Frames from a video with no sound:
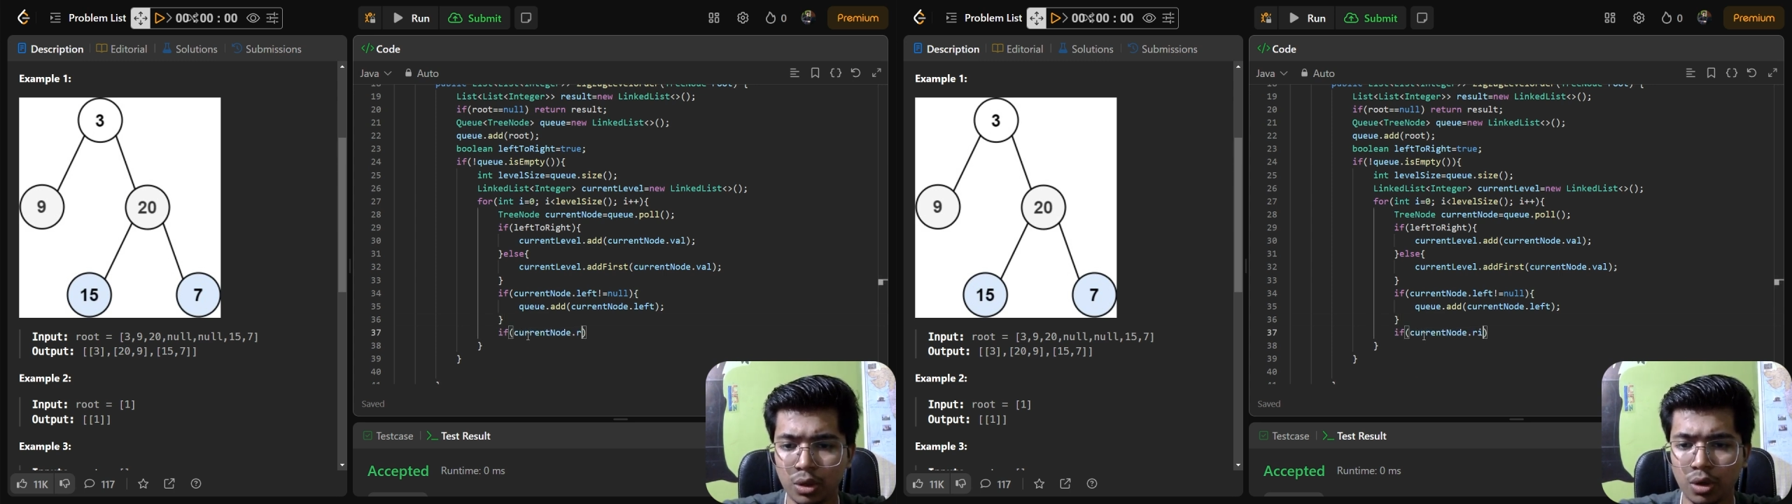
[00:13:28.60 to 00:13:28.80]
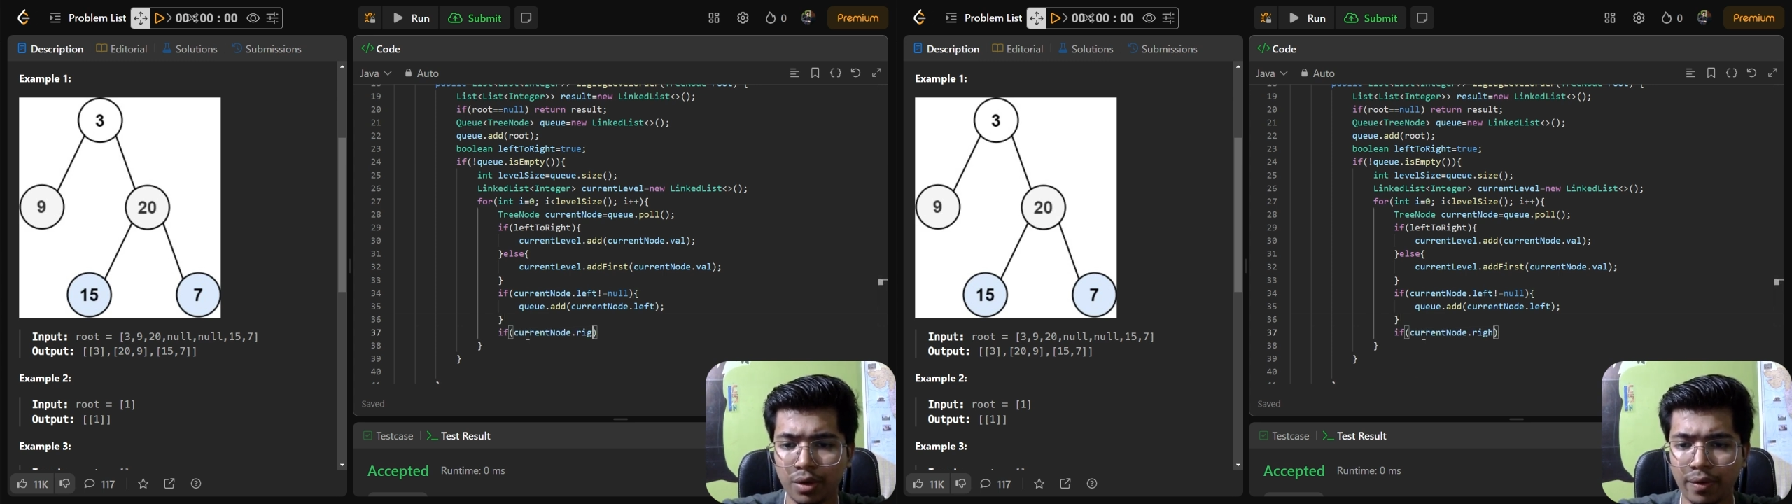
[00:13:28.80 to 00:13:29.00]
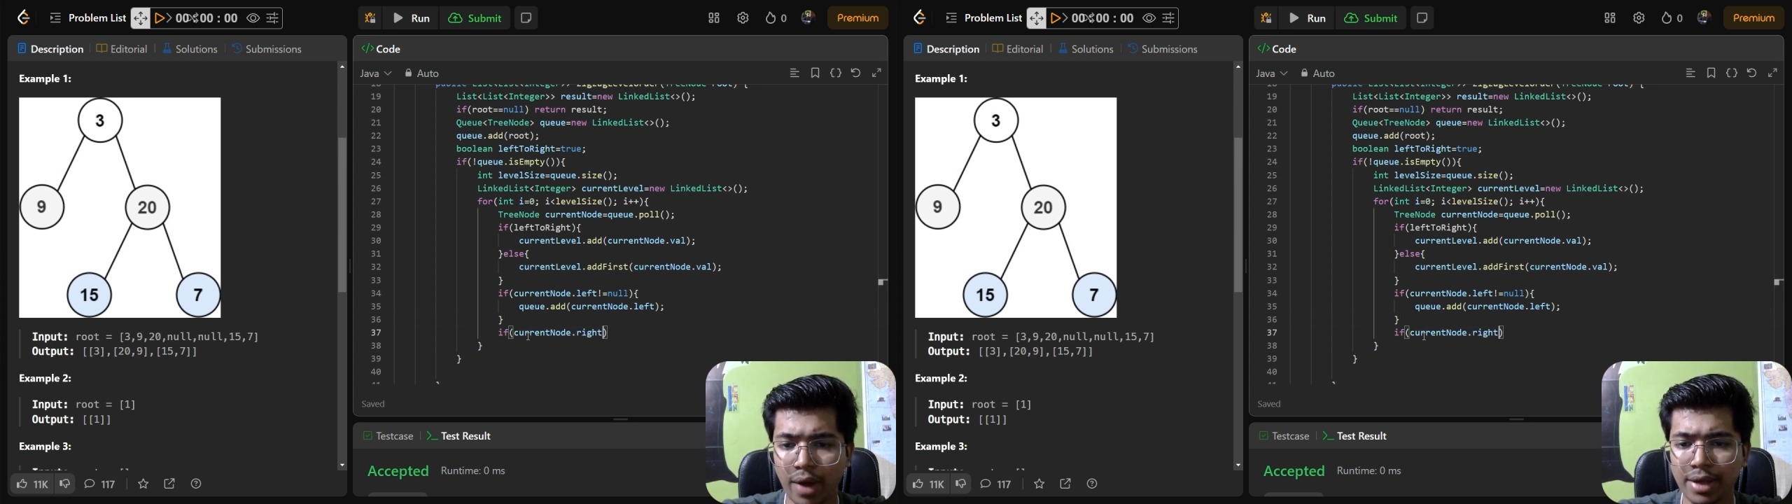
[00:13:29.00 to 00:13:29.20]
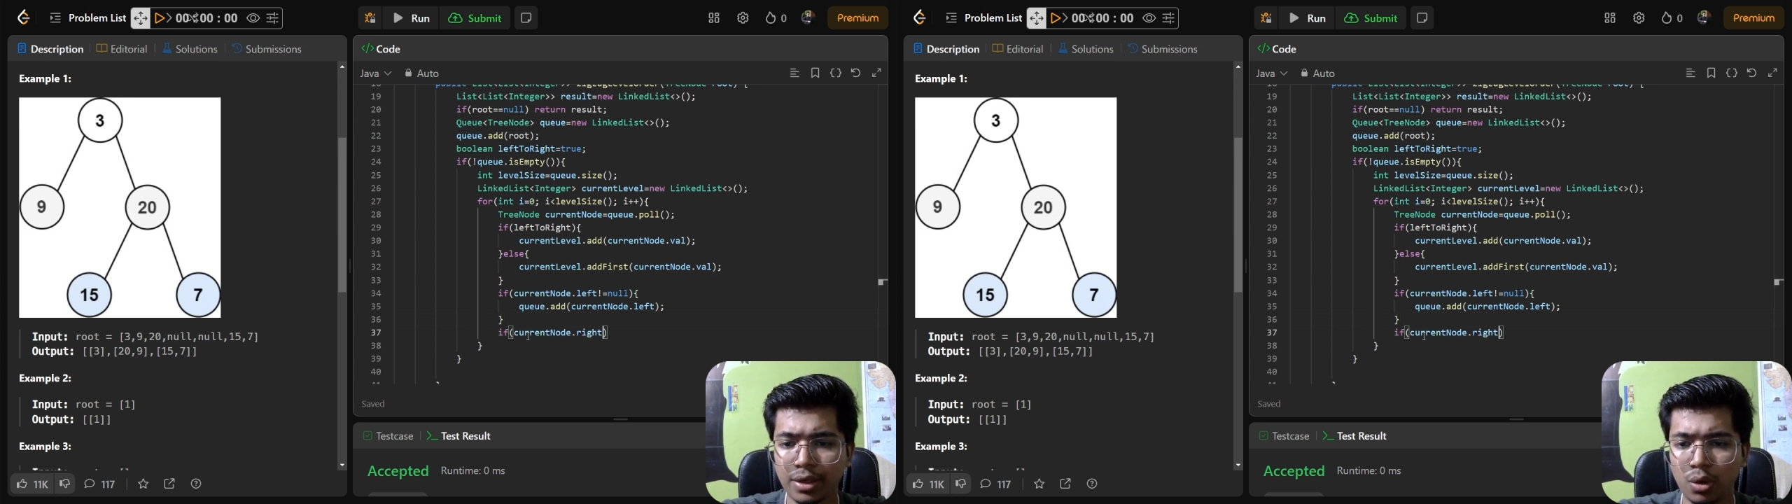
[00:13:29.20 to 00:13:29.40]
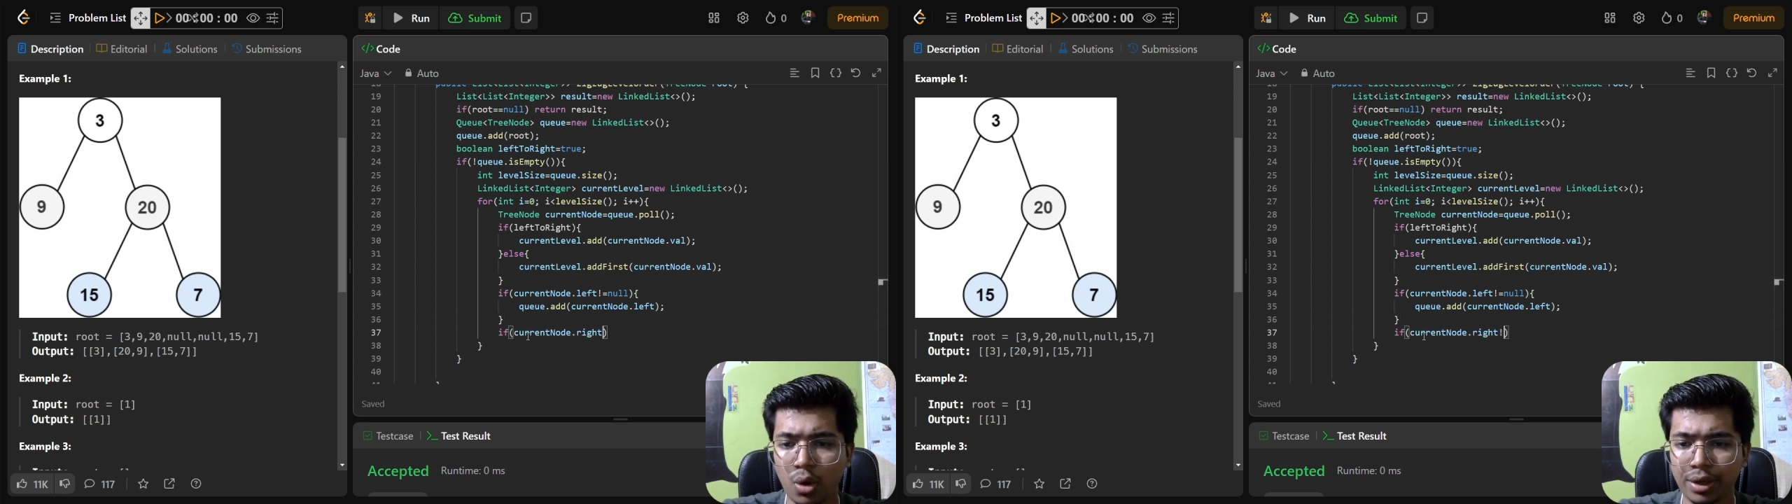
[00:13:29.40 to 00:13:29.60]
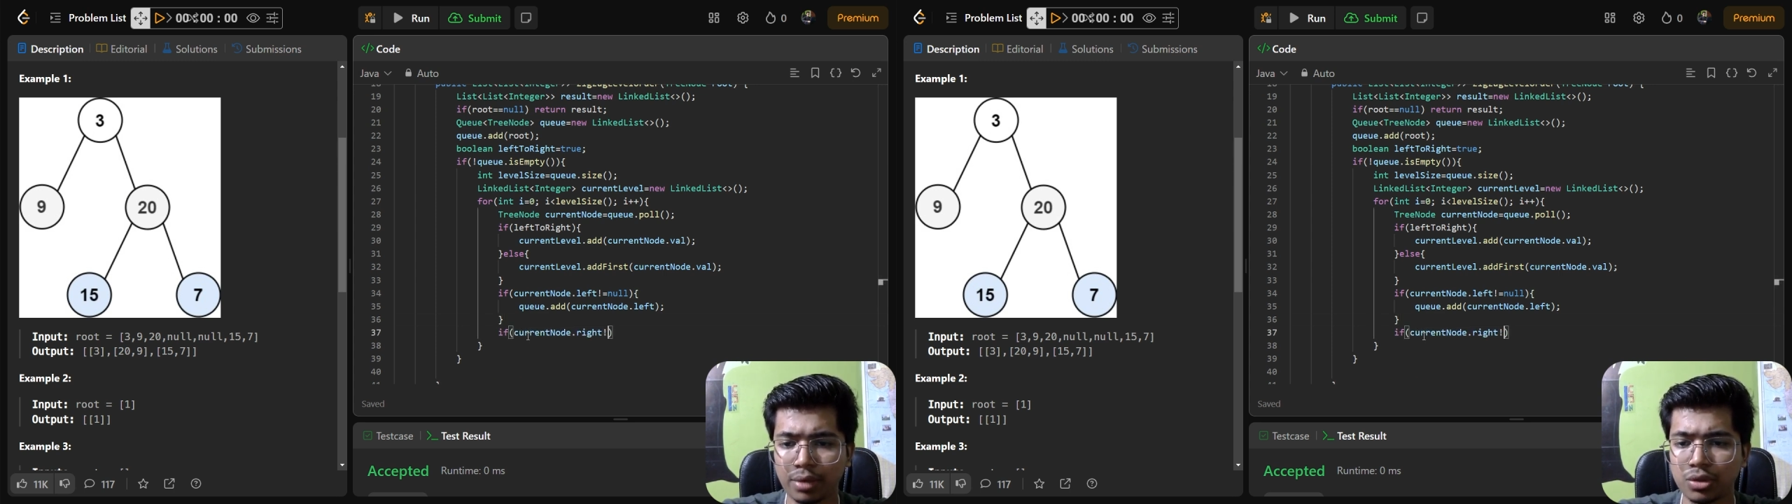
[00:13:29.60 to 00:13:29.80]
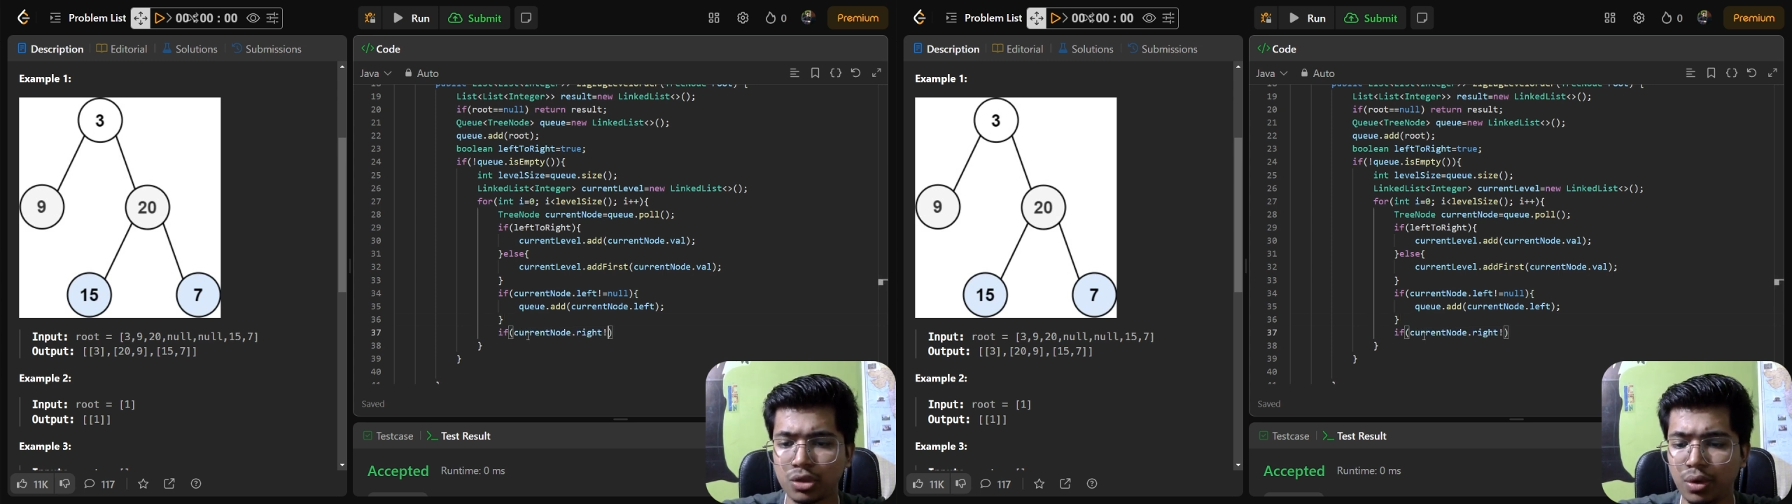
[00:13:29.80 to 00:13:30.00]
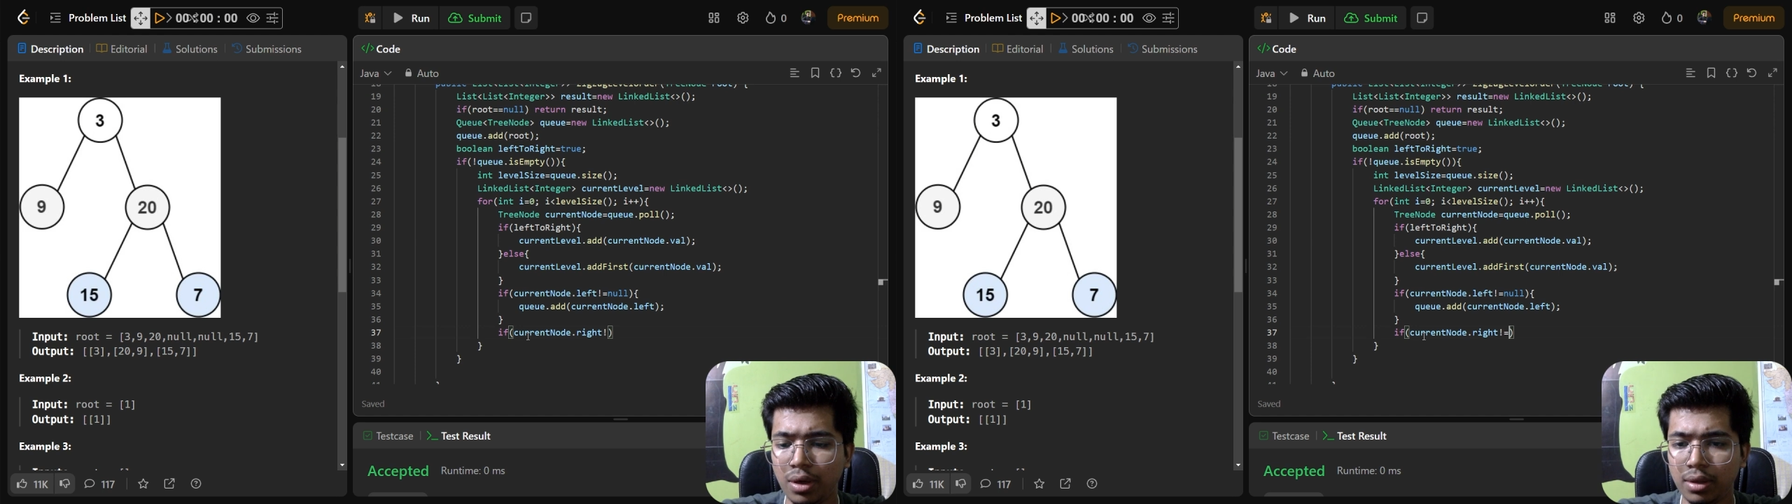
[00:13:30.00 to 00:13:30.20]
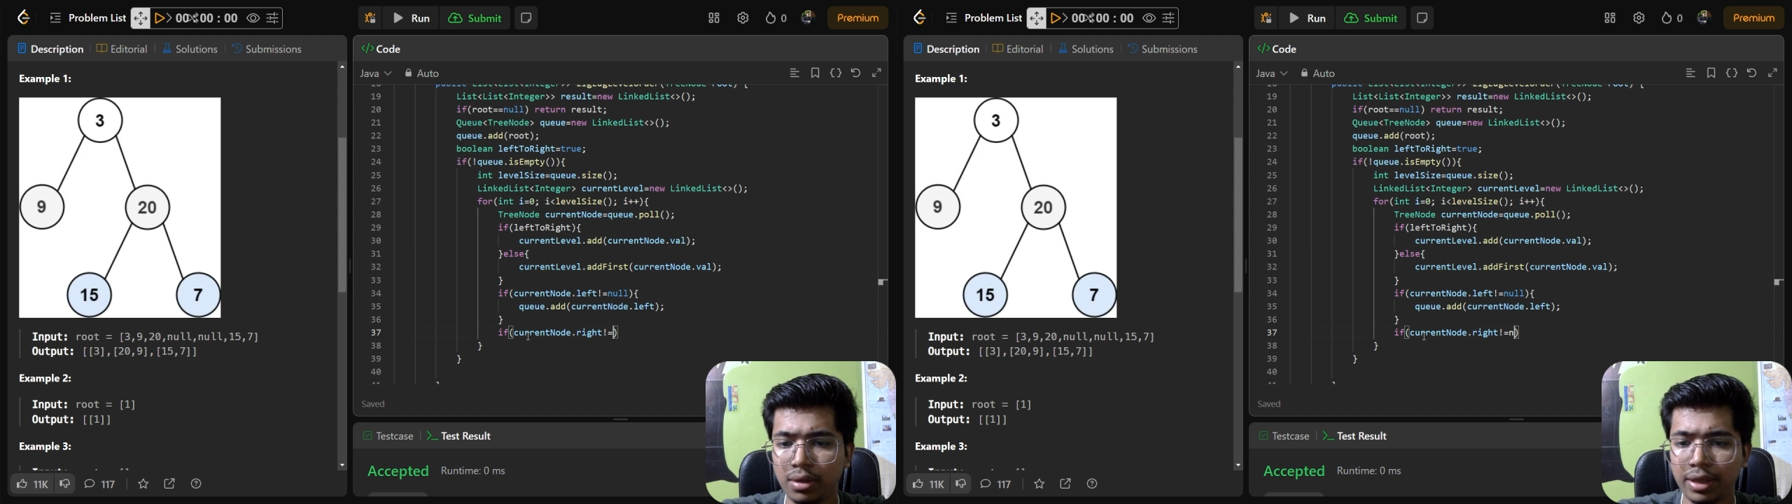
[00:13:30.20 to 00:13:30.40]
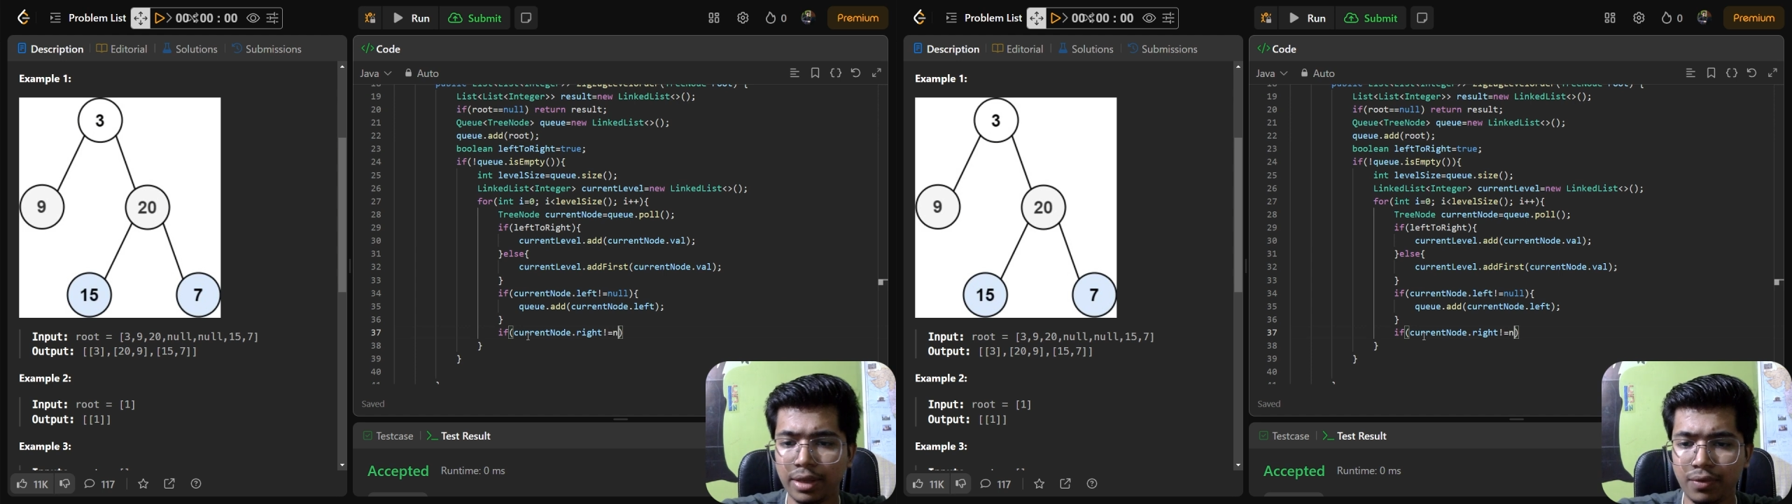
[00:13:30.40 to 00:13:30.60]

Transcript: dot right not equals to null,